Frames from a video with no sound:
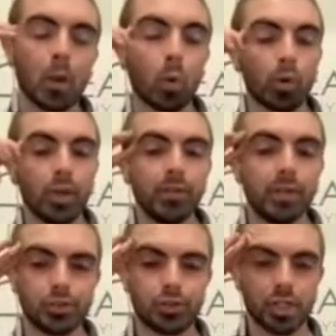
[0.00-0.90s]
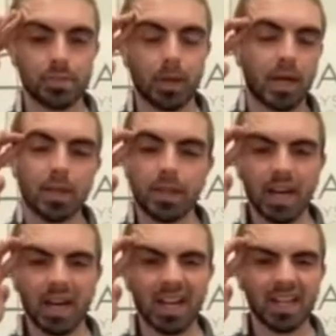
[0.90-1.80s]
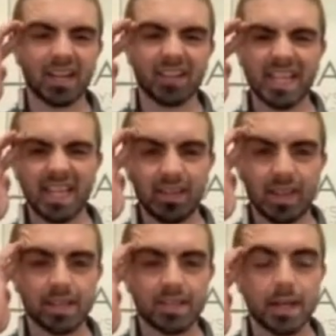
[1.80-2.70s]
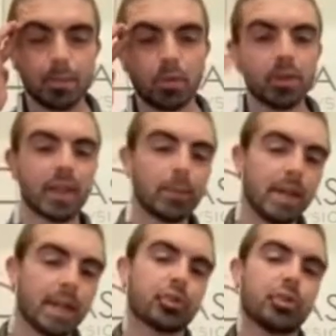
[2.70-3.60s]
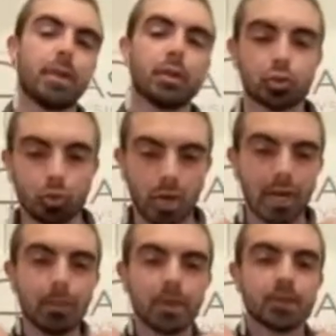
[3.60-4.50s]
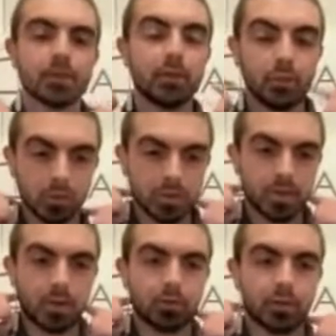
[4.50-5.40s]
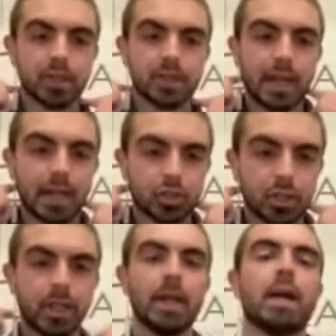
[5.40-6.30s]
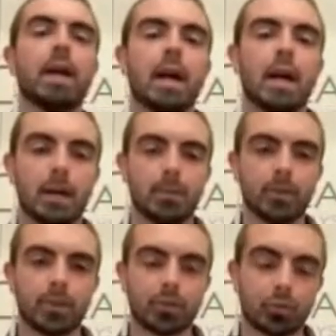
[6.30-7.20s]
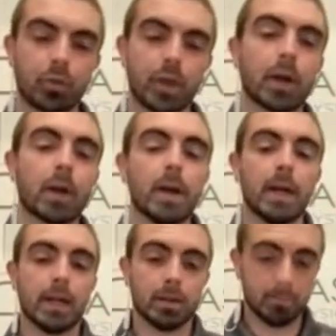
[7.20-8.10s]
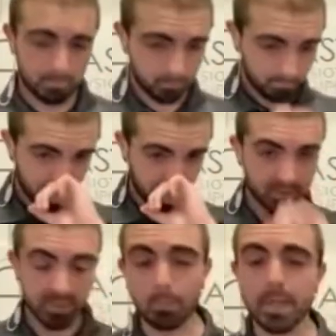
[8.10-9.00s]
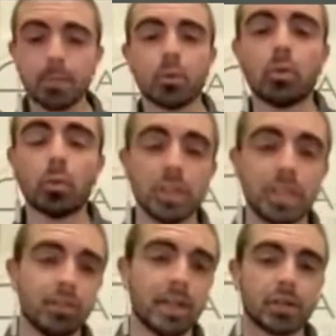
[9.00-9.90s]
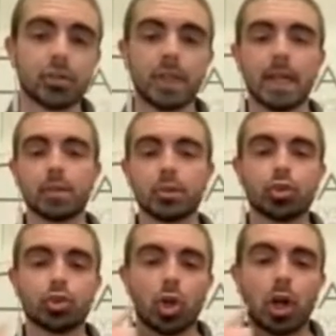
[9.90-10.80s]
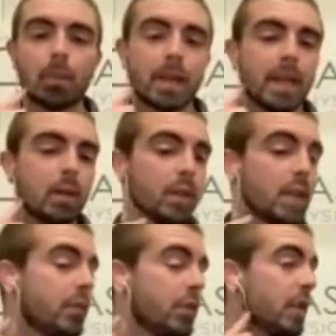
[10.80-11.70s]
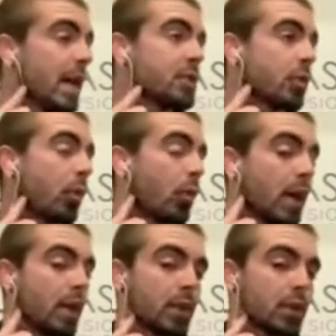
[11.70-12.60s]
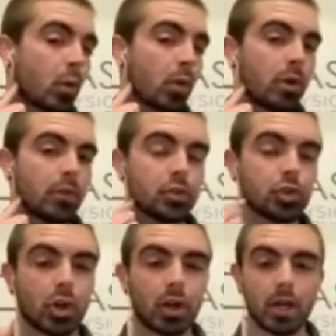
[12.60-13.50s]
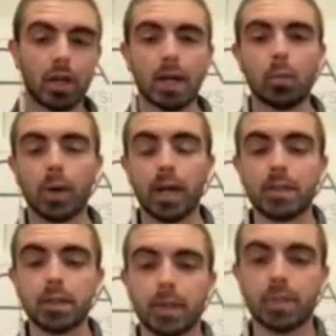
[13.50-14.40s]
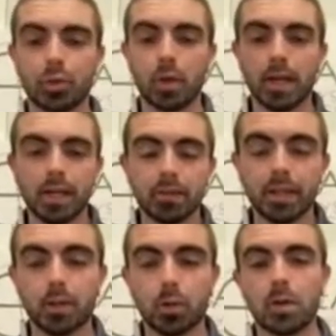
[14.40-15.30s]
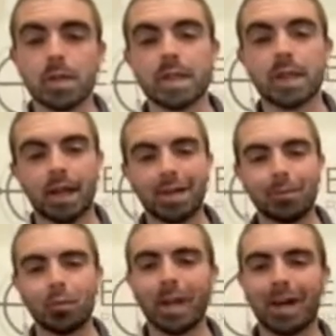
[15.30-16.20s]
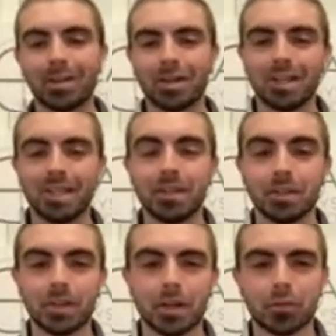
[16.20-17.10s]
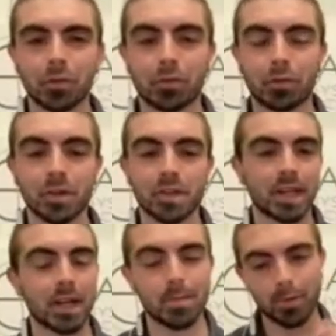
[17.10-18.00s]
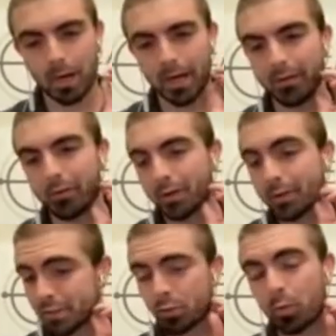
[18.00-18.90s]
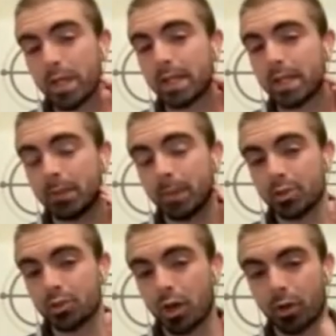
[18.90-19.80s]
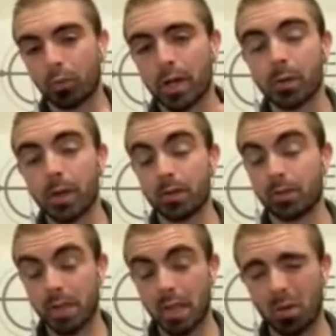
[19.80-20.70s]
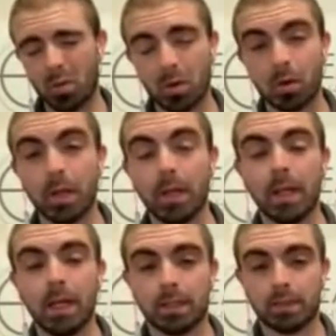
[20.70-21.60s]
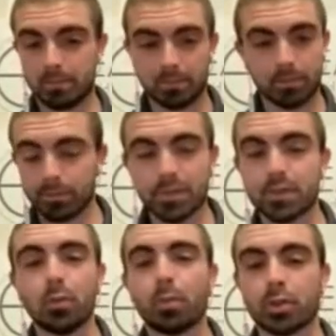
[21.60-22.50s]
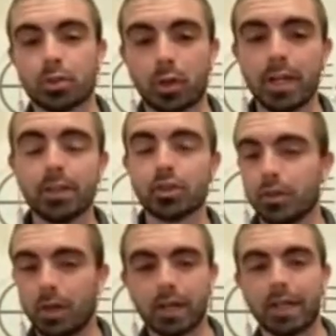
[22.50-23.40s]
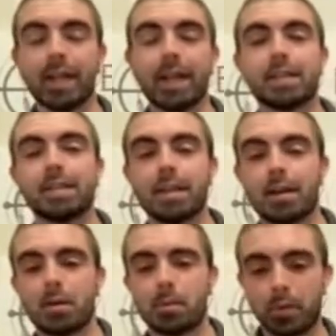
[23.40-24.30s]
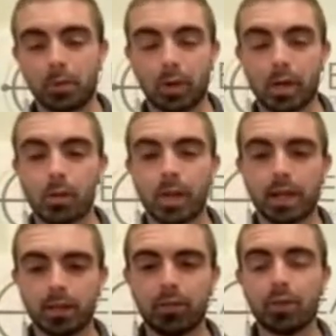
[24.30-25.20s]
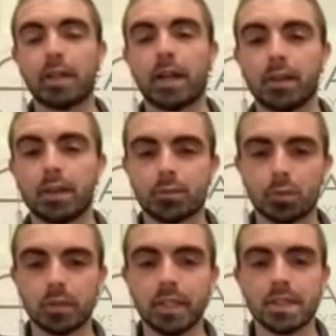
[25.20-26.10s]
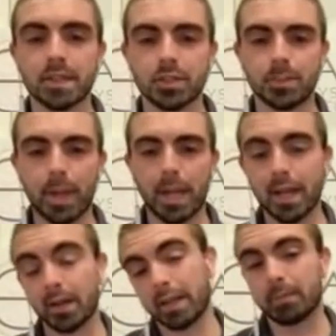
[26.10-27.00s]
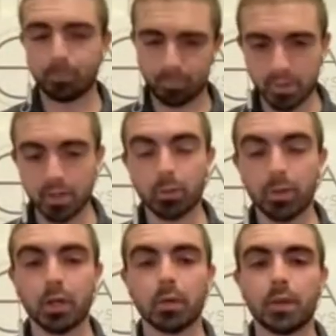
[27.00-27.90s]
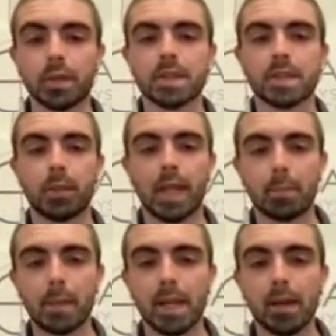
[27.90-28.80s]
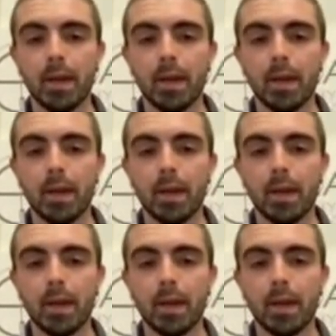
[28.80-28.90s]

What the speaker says: or even just behind the eye, kind of like in that temple. That might actually be your trap muscle, even though it's not really attaching through there. Some people will even actually get jaw pain when they feel that, so right at the corner of the jaw. When I took my dry needling course, when I got needled there for the first time, I felt a tweak in my jaw right away. It was like, oh, super strange, not connected there, but right away I could feel kind of this release that just bang, like, there we go, that's some of that pain.